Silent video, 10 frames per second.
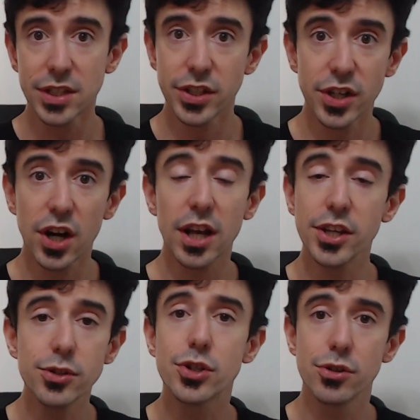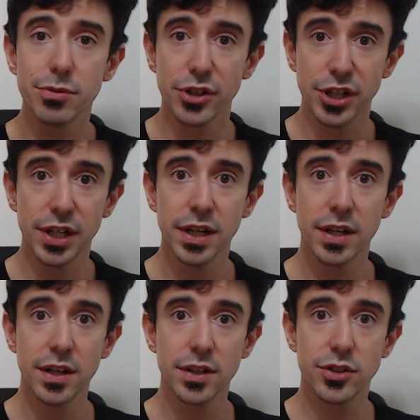you're not a YouTuber
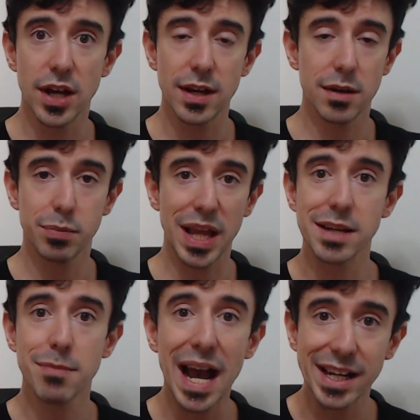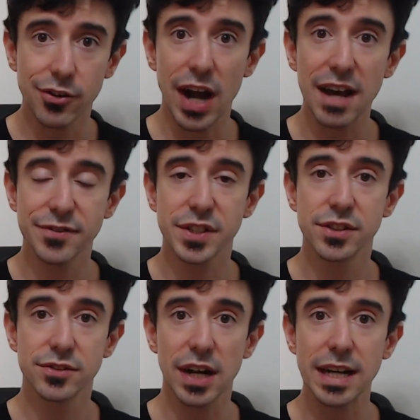playing Minecraft,
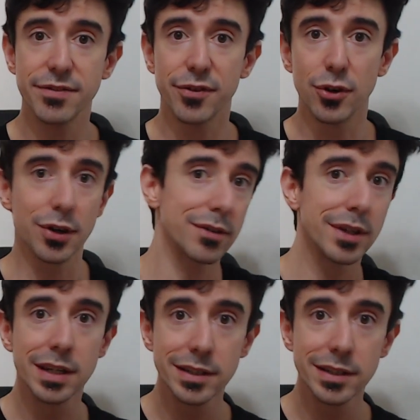right, for